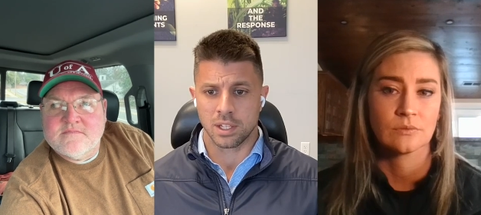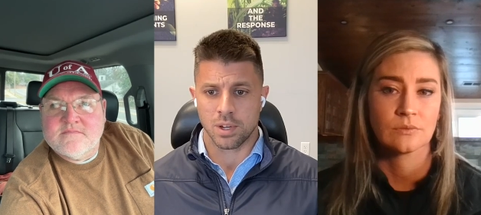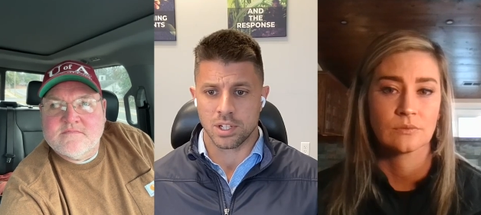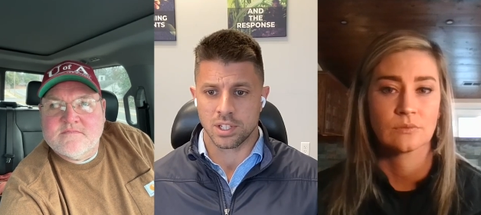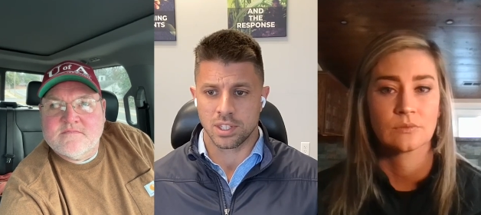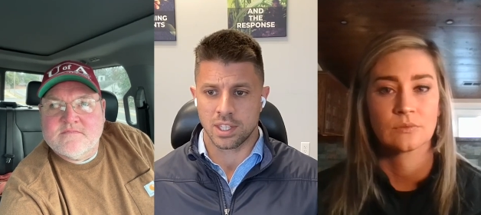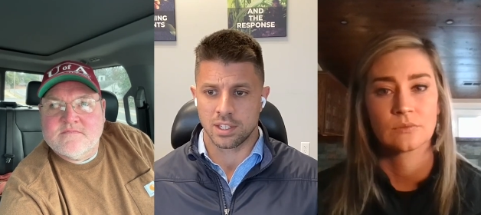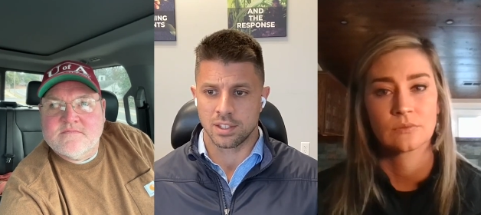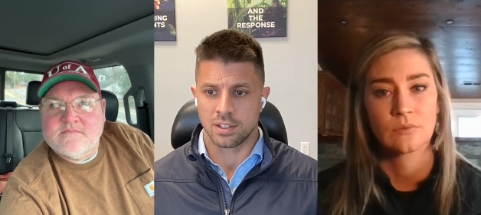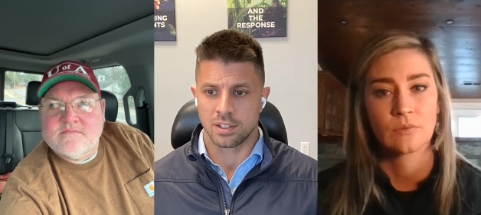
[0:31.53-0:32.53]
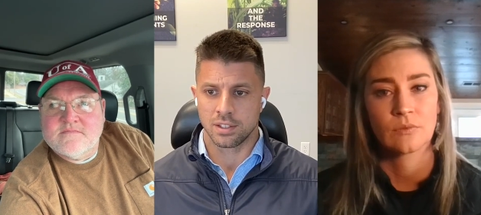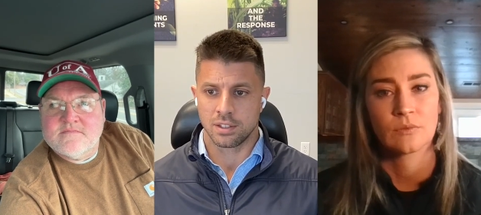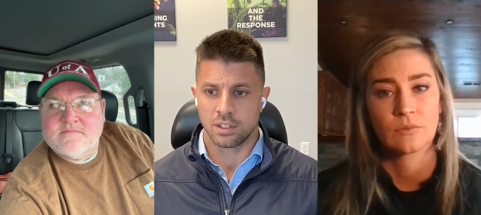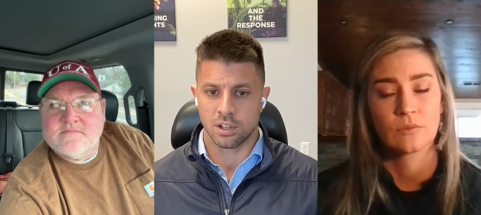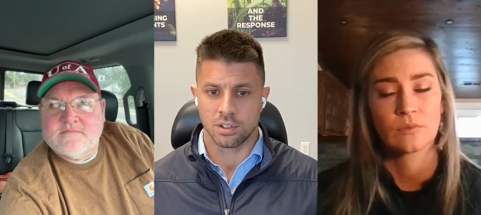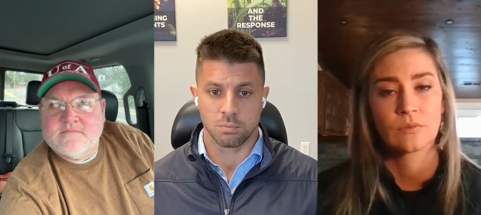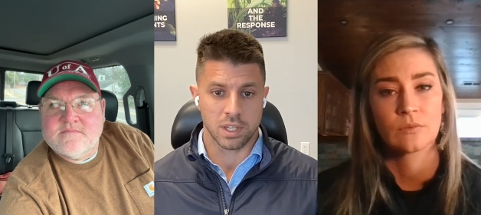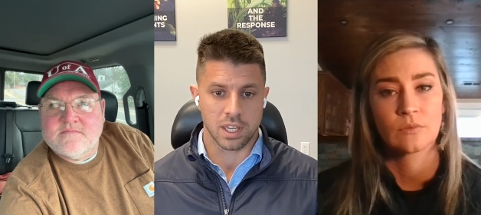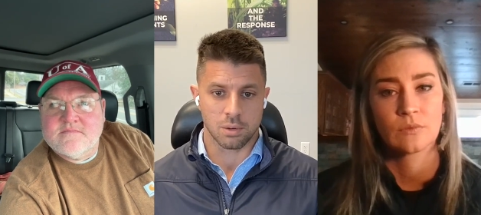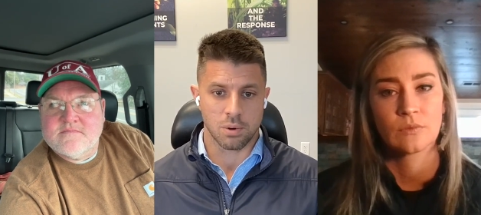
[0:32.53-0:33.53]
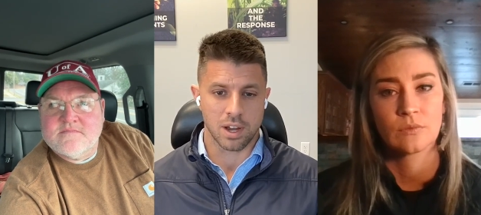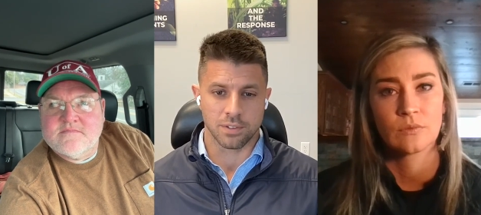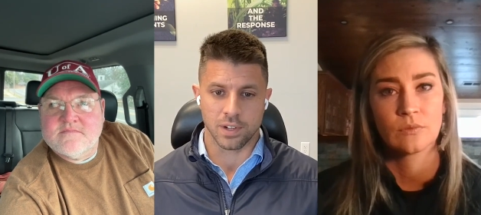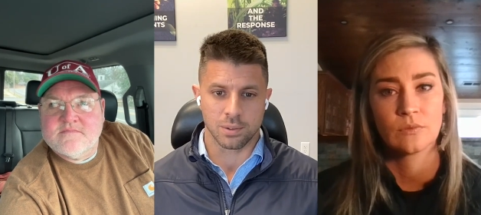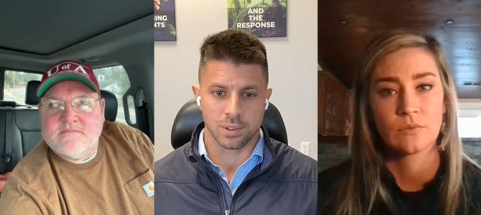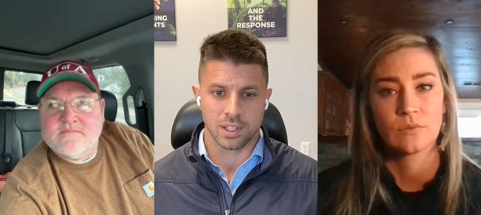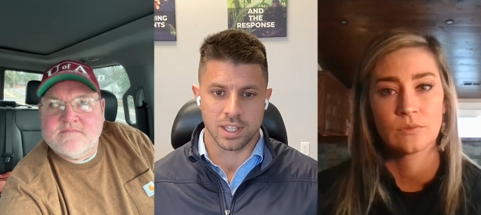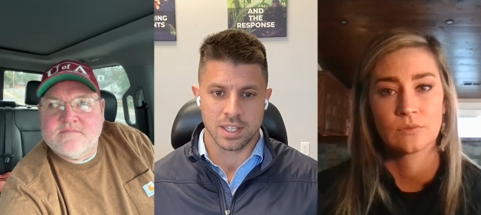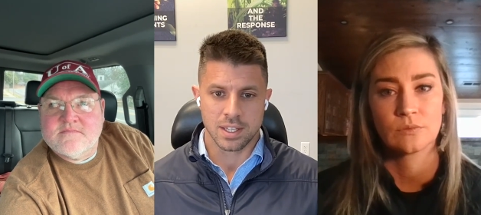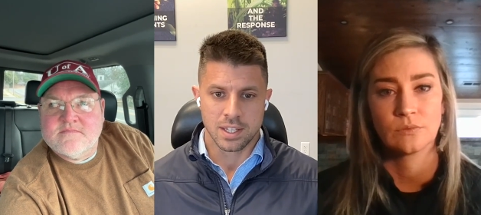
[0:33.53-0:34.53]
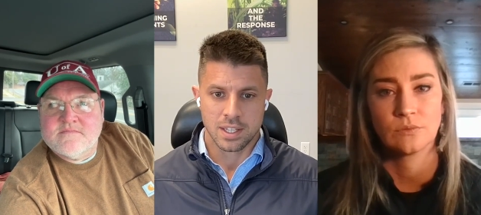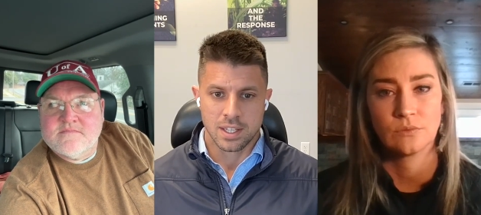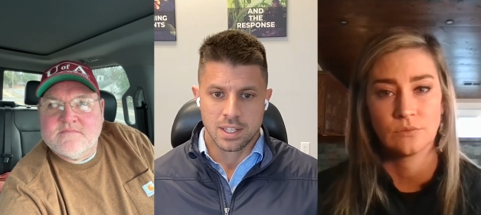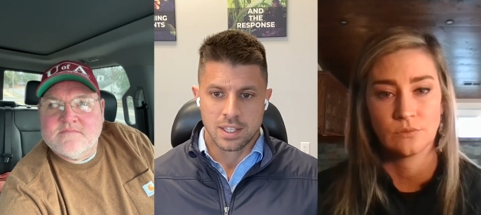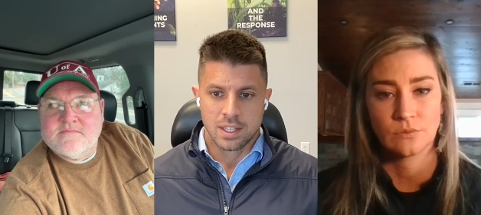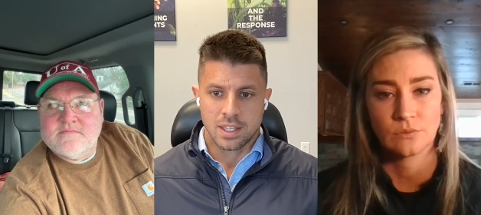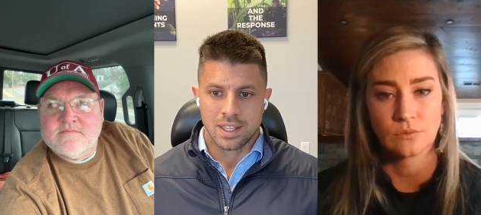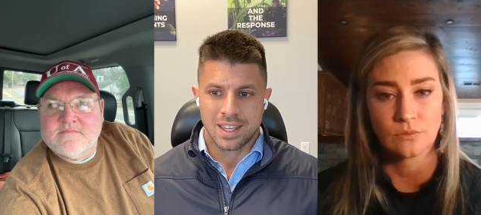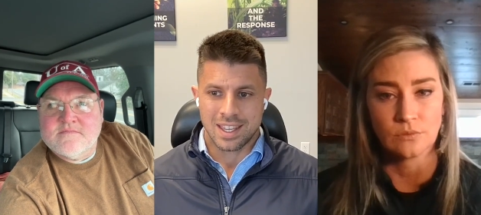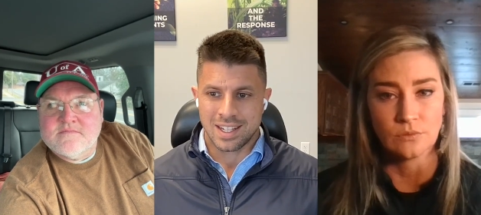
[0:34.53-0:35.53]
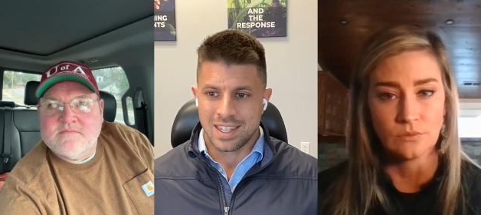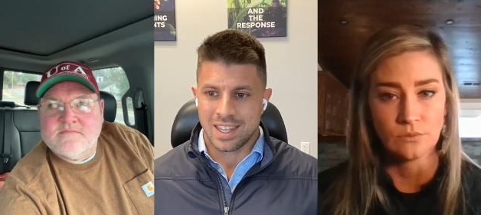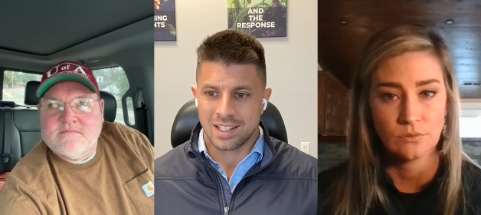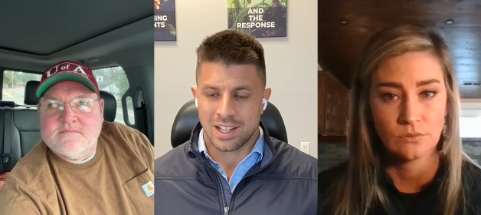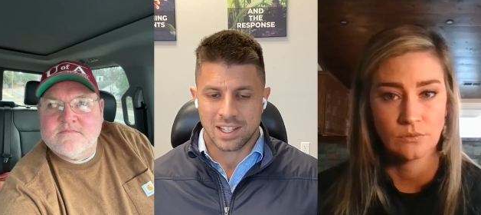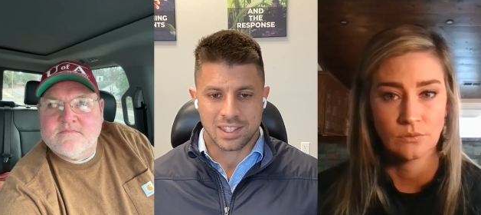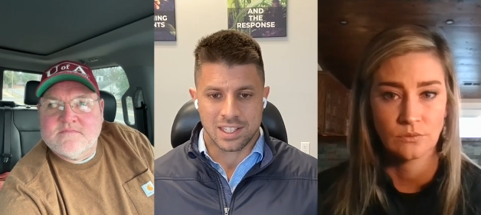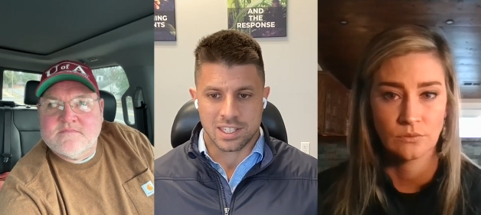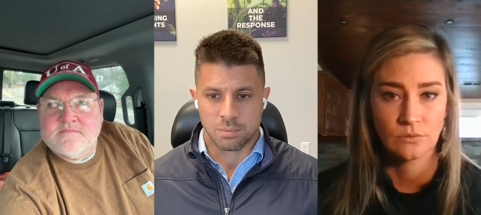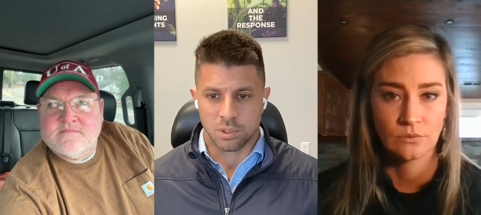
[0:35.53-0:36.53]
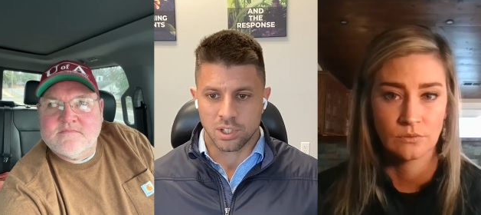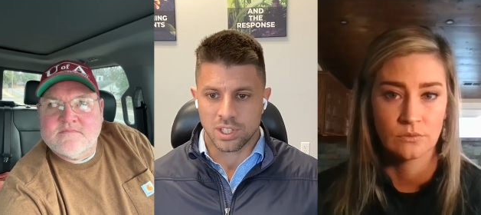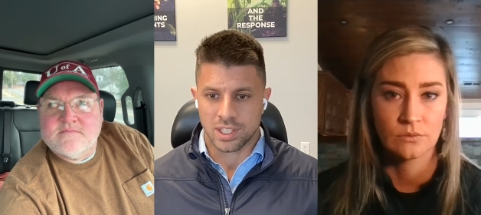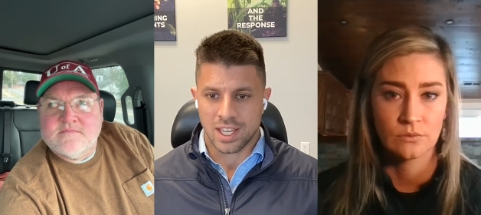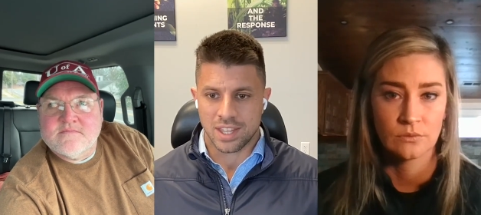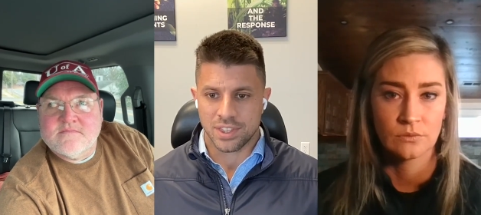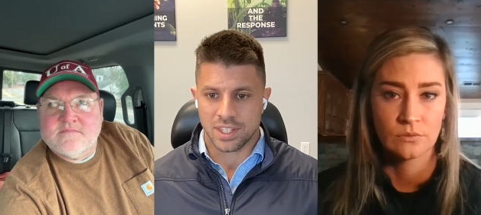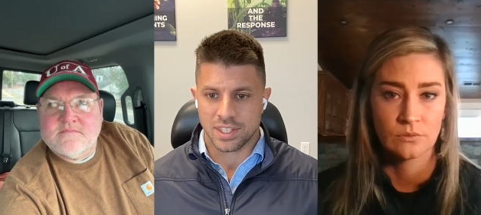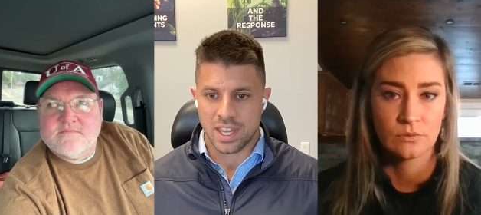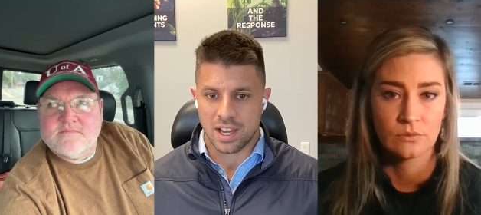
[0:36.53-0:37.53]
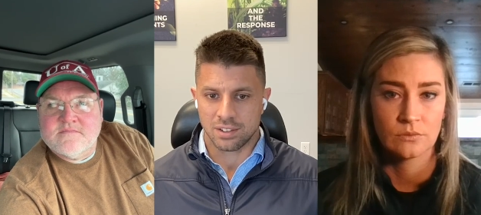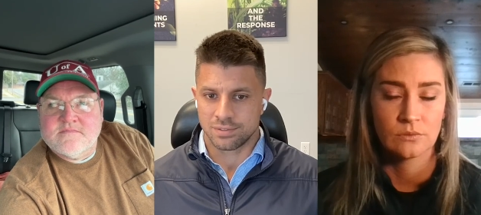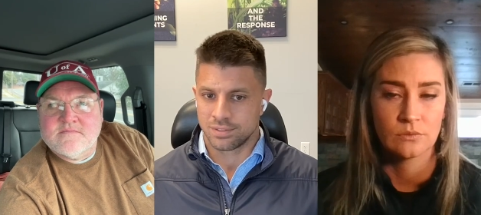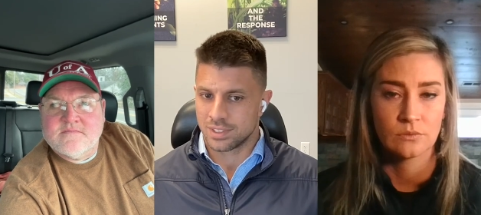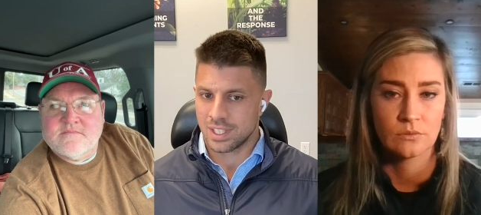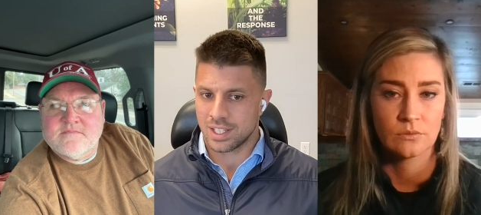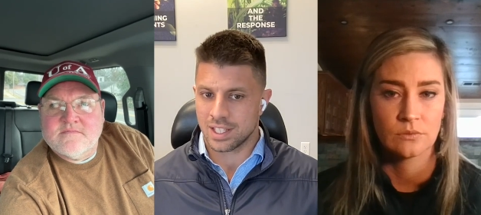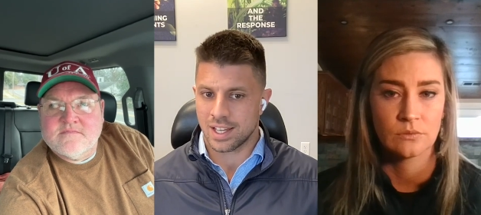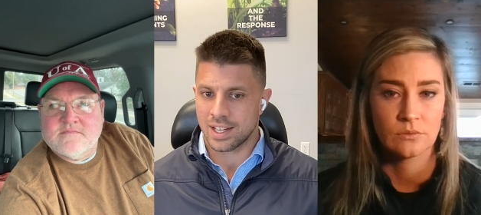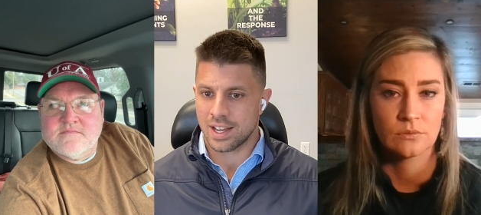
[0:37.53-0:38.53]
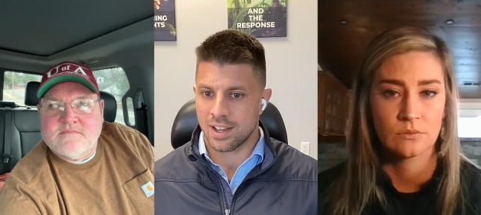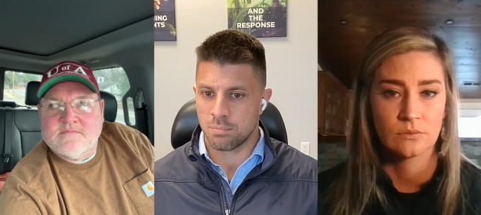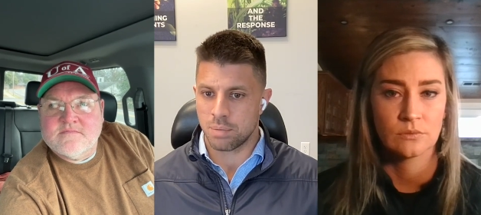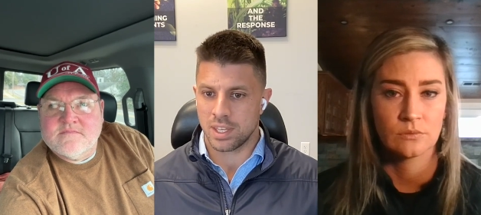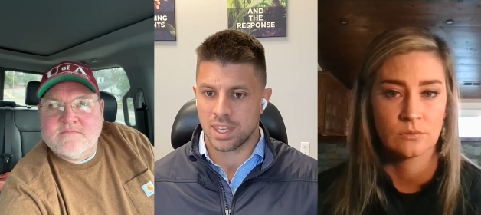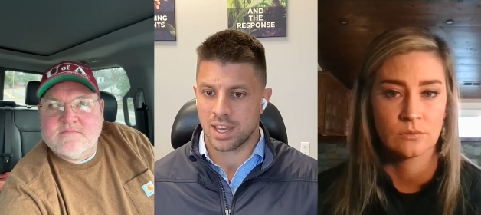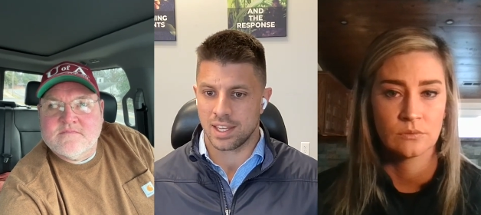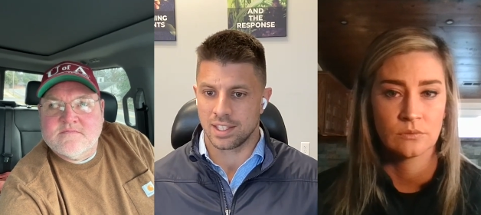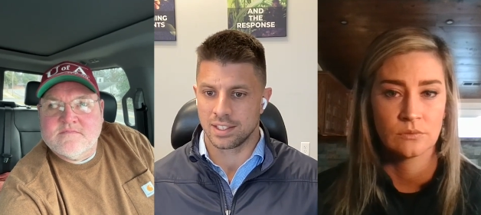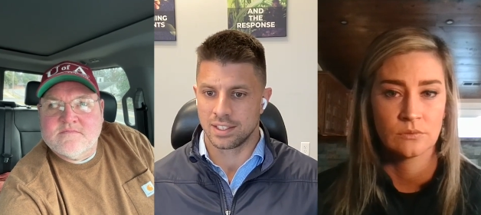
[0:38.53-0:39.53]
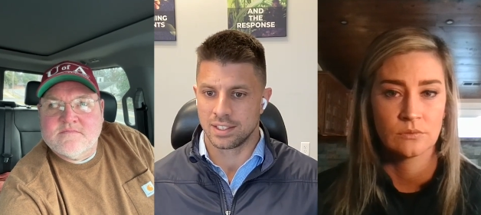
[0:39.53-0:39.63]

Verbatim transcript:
Speaker 1: and the question that, you know, we get quite frequently in a year like this, and we're looking to cut things out, can I cut out NPK?